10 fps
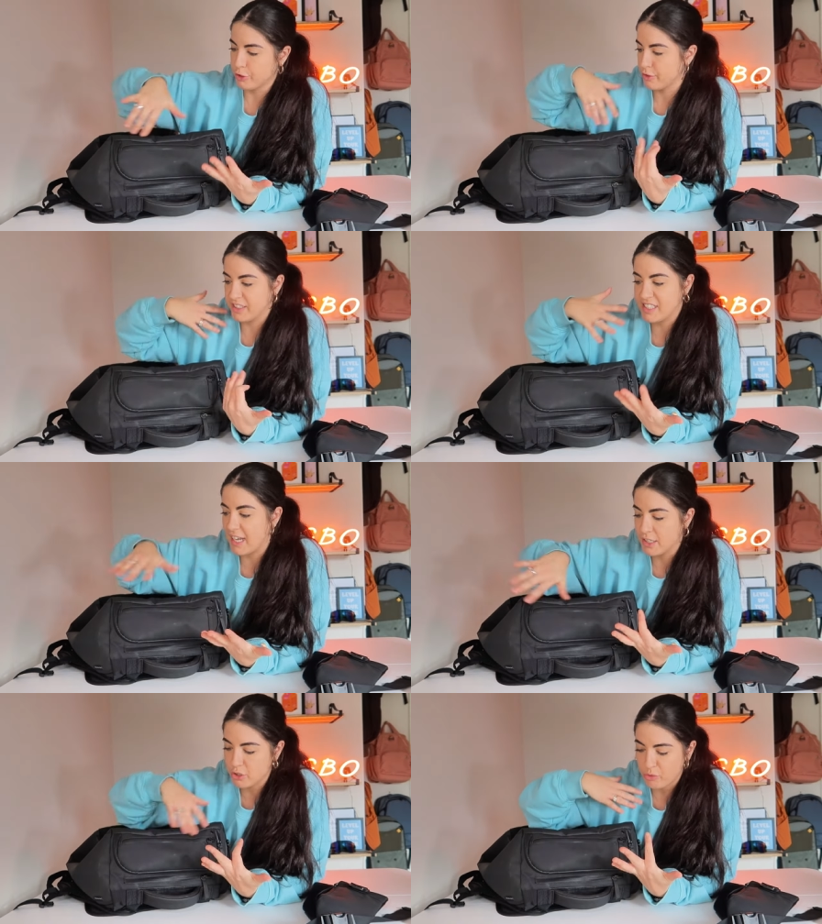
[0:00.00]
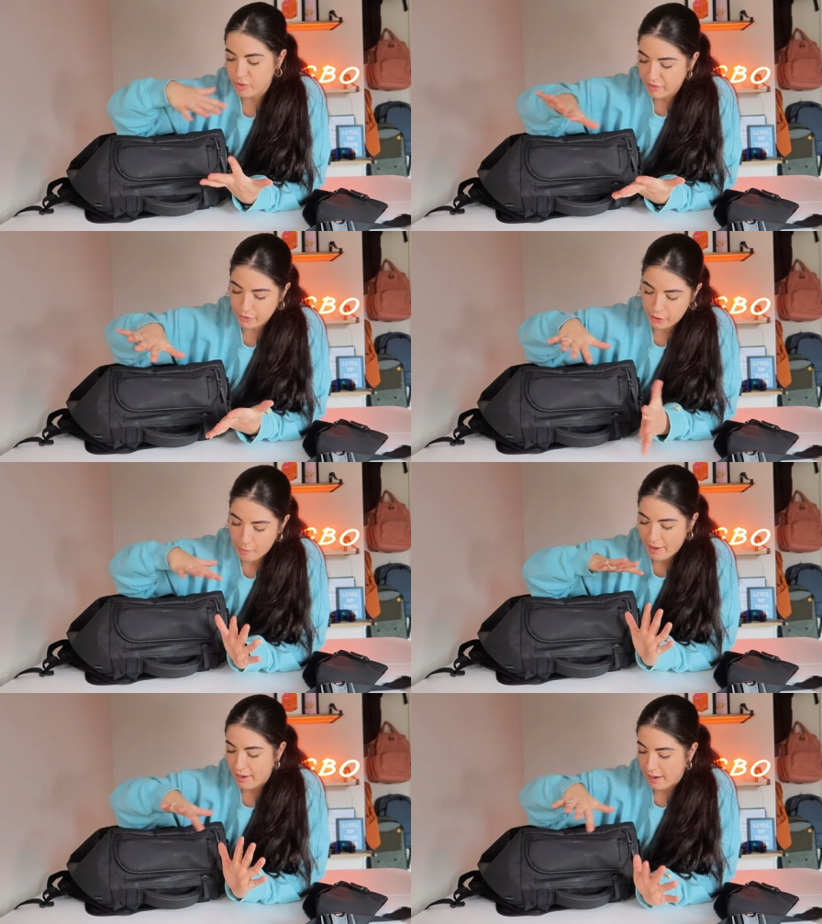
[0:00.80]
your Nintendo whatever you
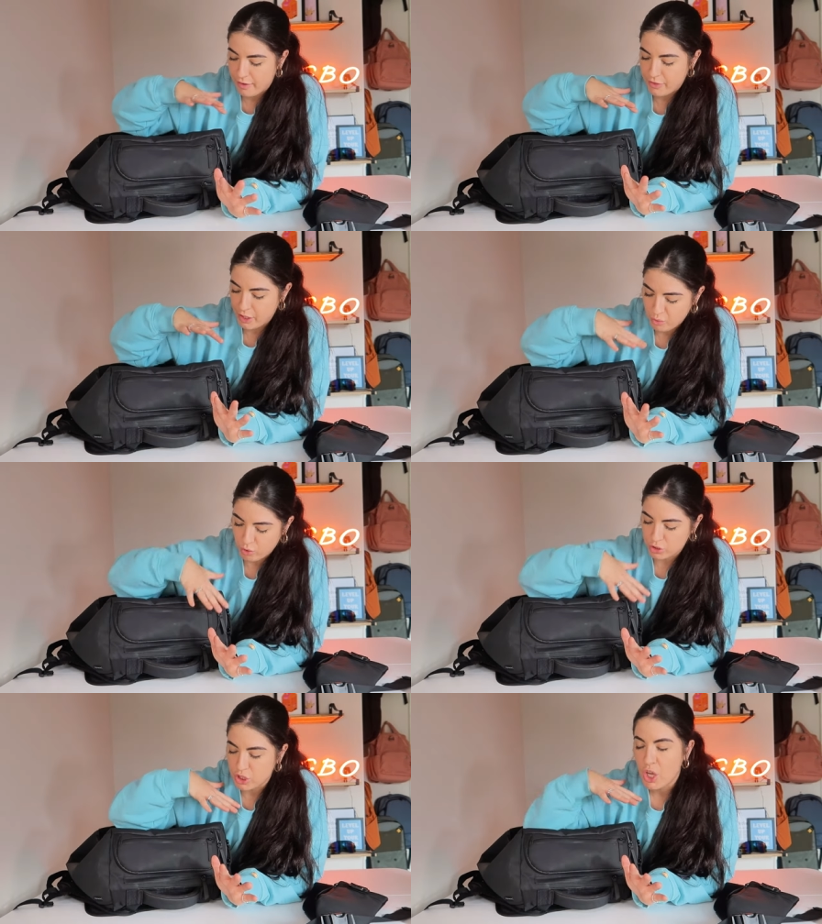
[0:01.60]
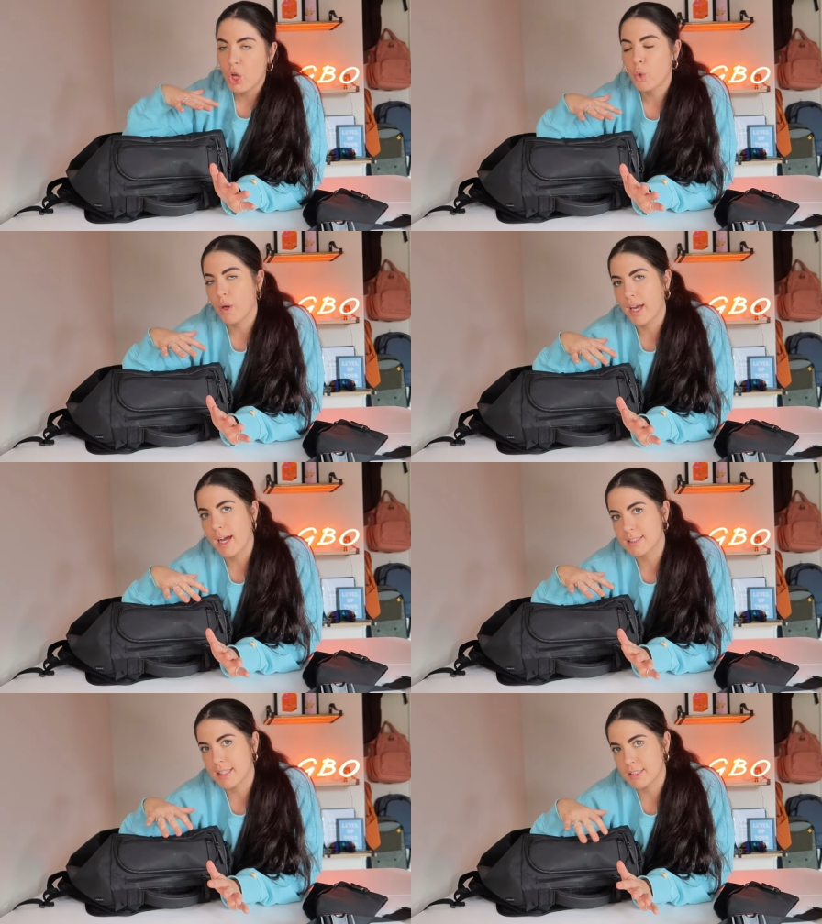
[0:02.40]
might have that you want quick
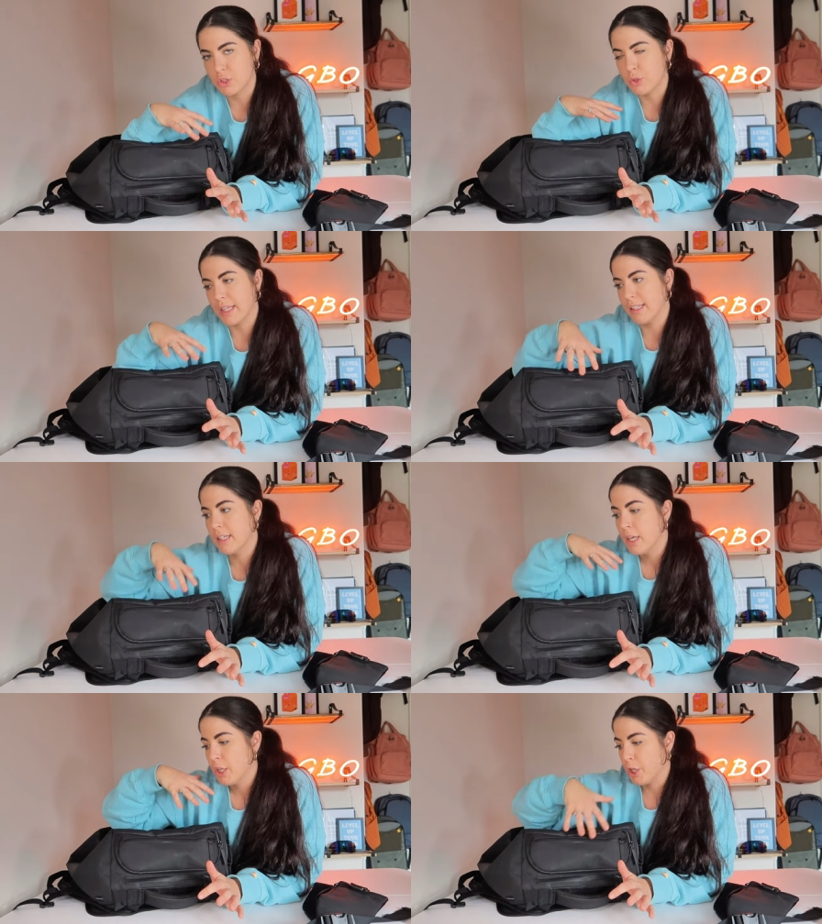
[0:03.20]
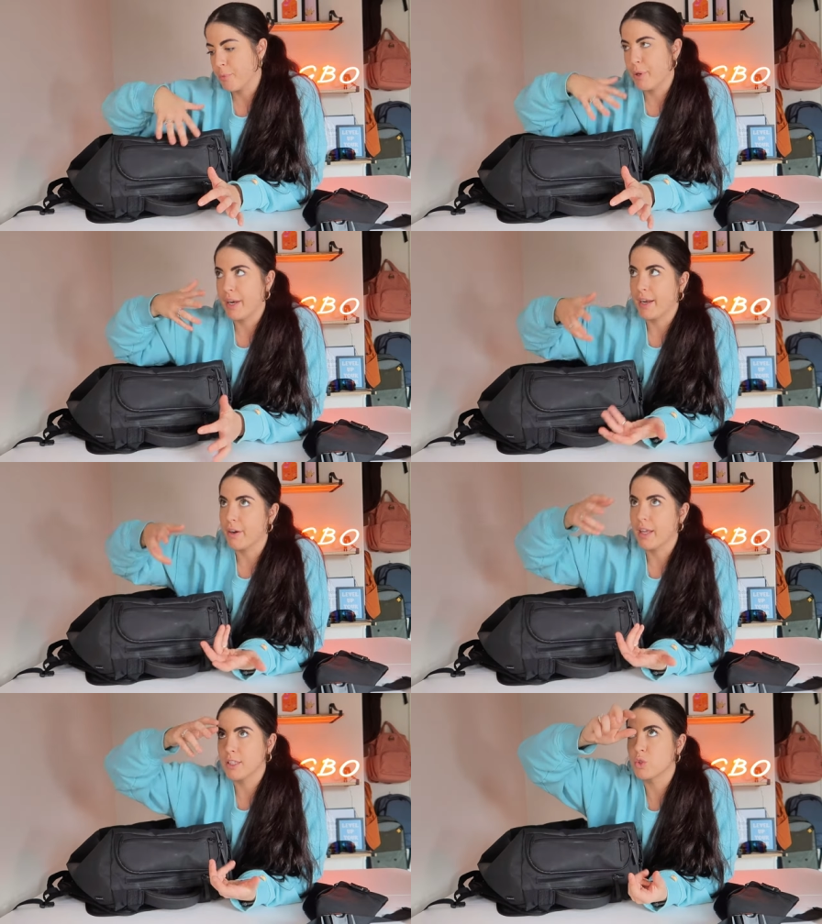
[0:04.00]
access to then you can put it here
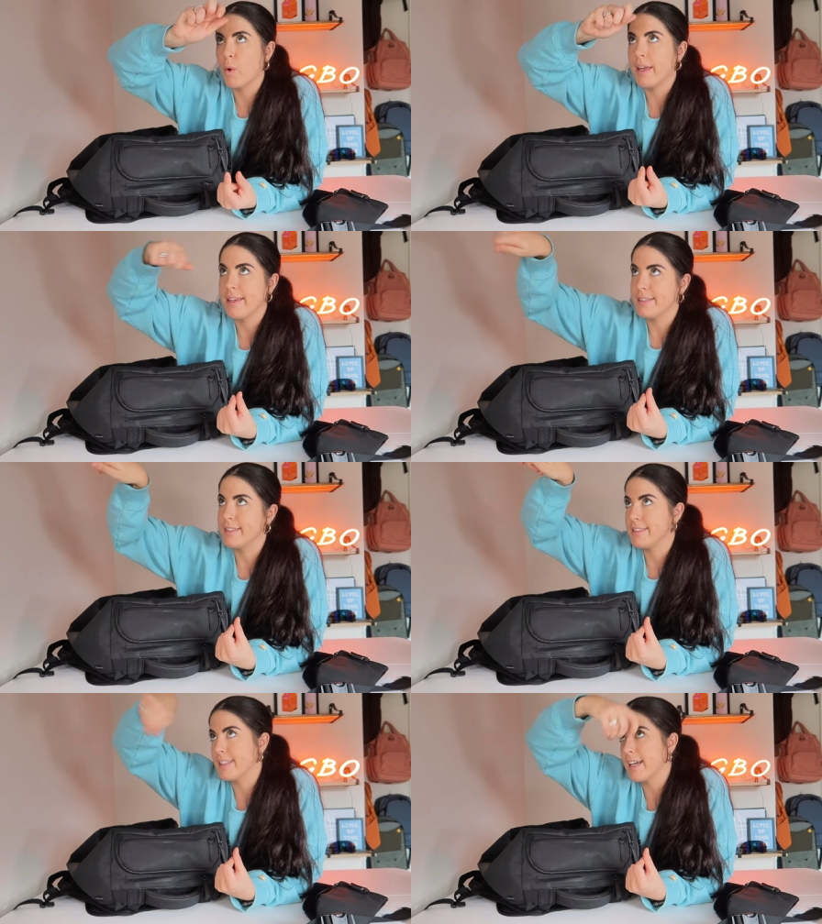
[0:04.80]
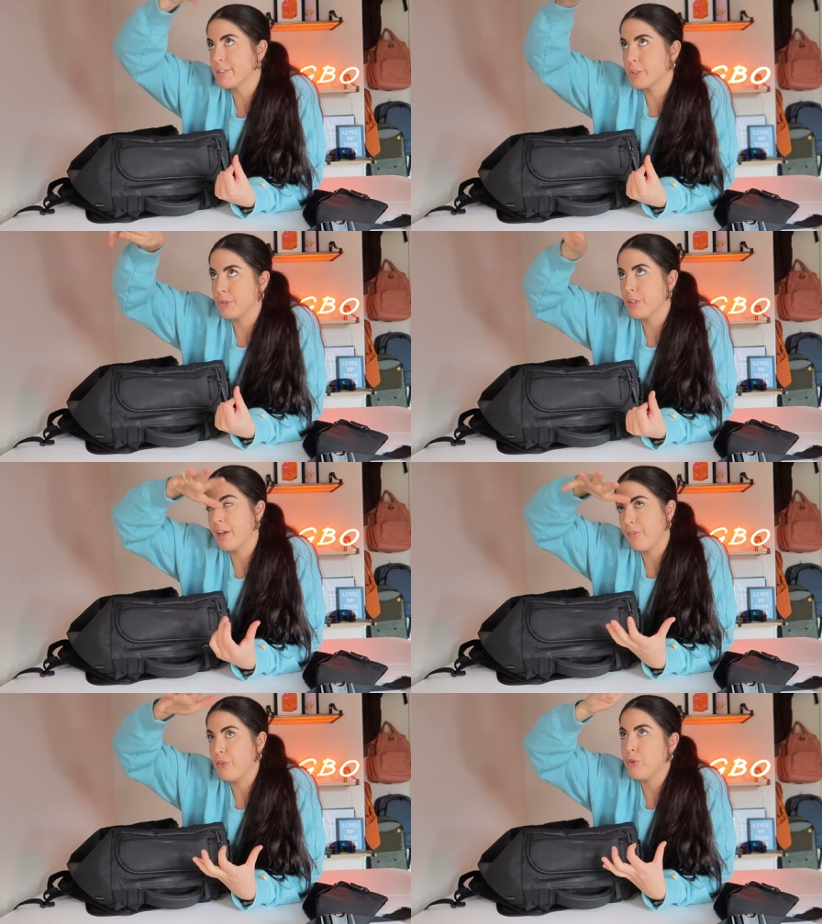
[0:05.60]
and it's quite easy to get to
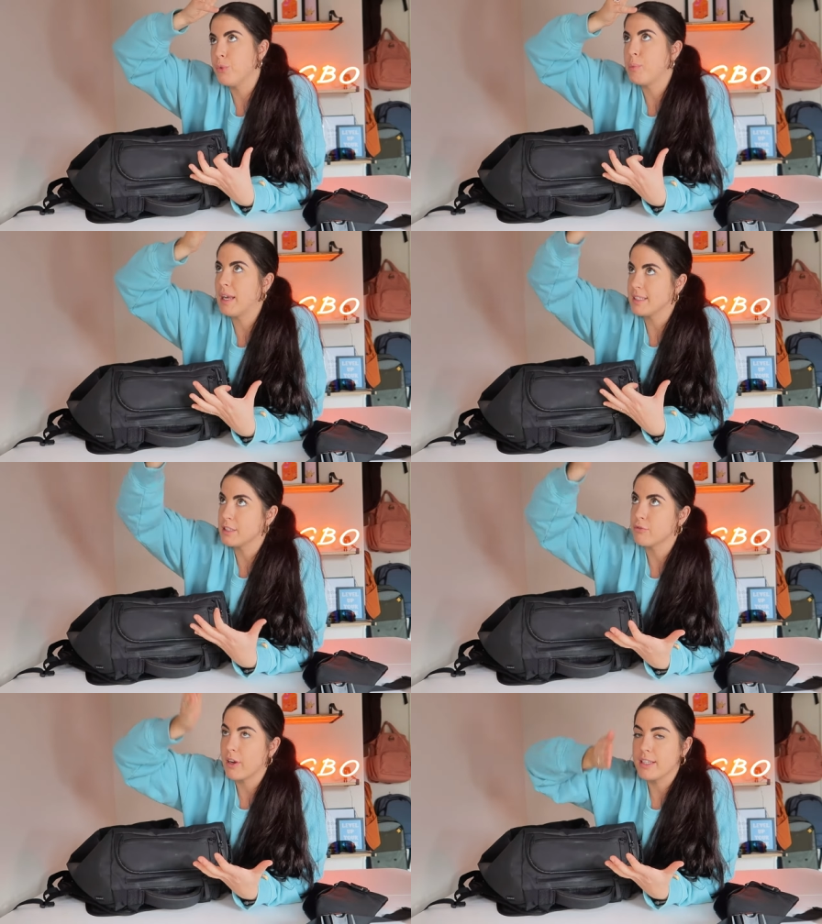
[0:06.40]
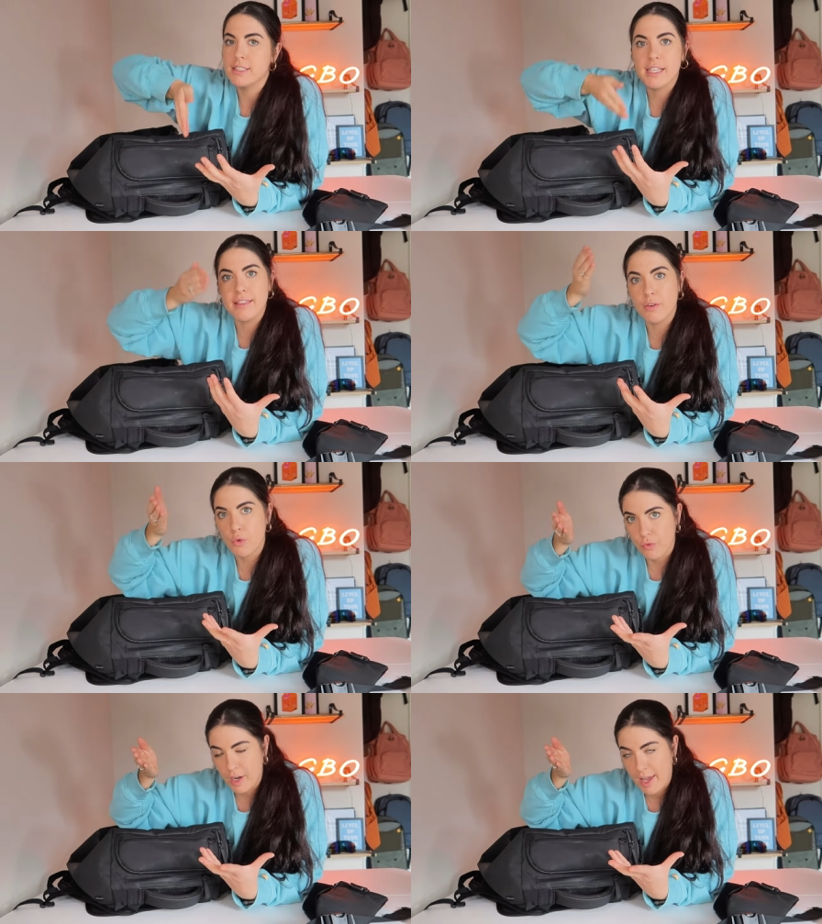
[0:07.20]
if you place it right in the
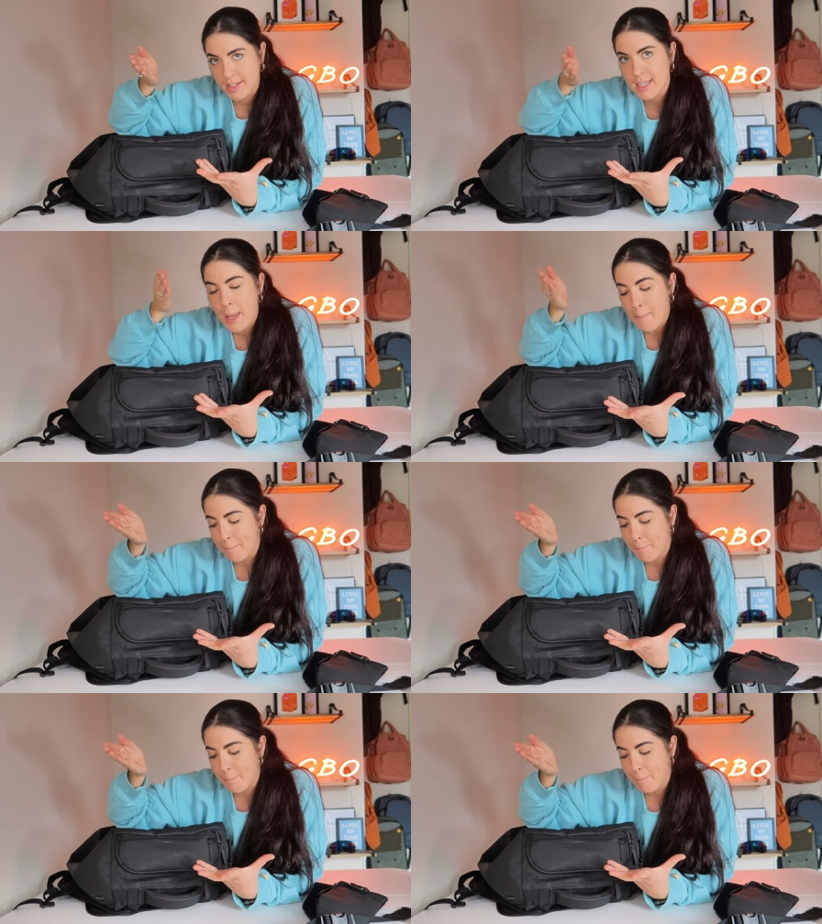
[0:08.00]
overhead